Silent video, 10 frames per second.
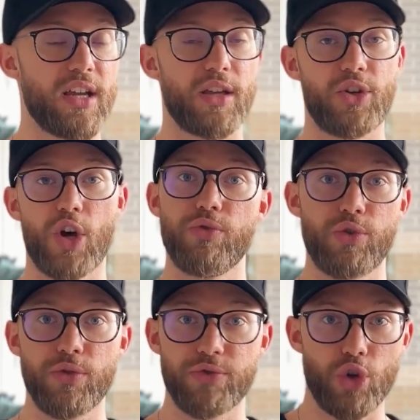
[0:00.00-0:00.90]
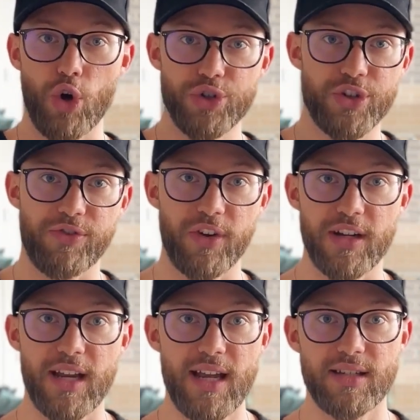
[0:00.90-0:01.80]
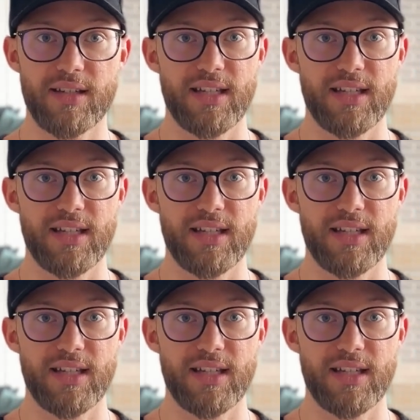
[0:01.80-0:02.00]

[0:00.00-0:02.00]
you know, you've told your front desk